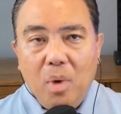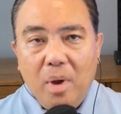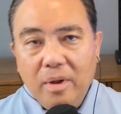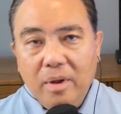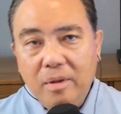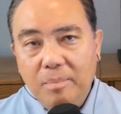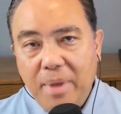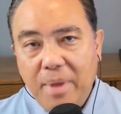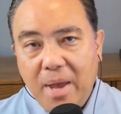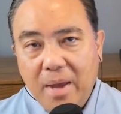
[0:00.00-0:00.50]

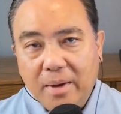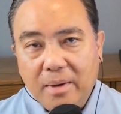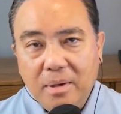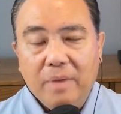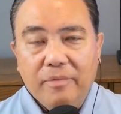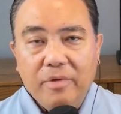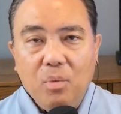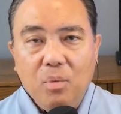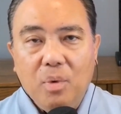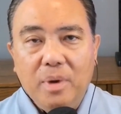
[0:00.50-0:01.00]
Welcome back,
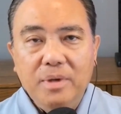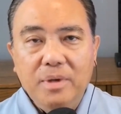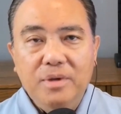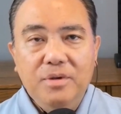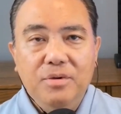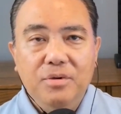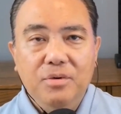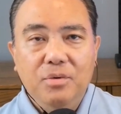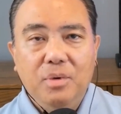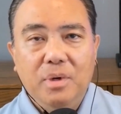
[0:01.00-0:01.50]
everyone,
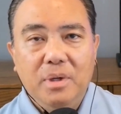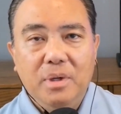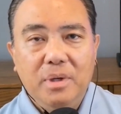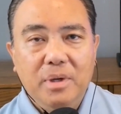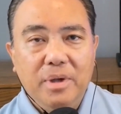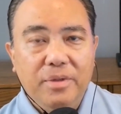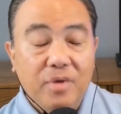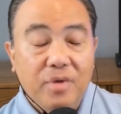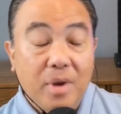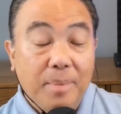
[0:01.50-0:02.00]
to
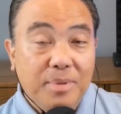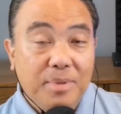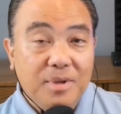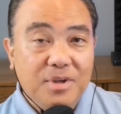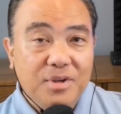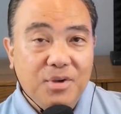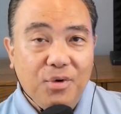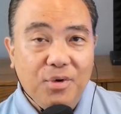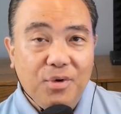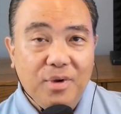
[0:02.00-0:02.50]
another
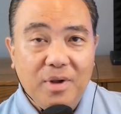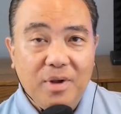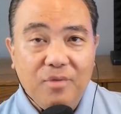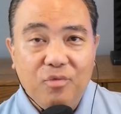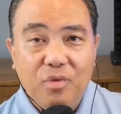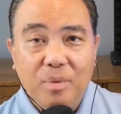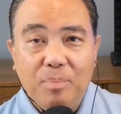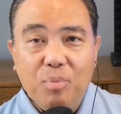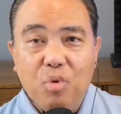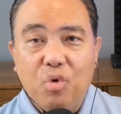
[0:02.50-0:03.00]
episode
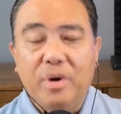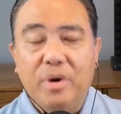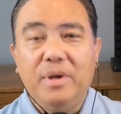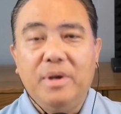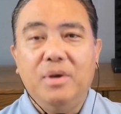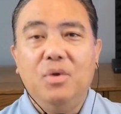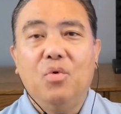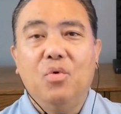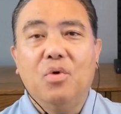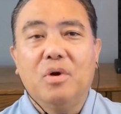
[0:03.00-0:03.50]
of
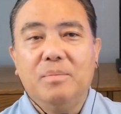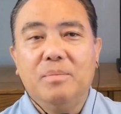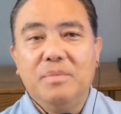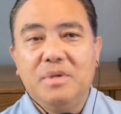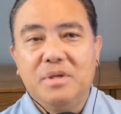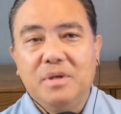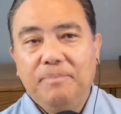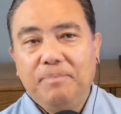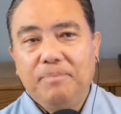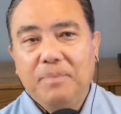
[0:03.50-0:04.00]
Reporting
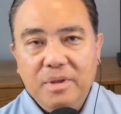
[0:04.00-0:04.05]
Norms,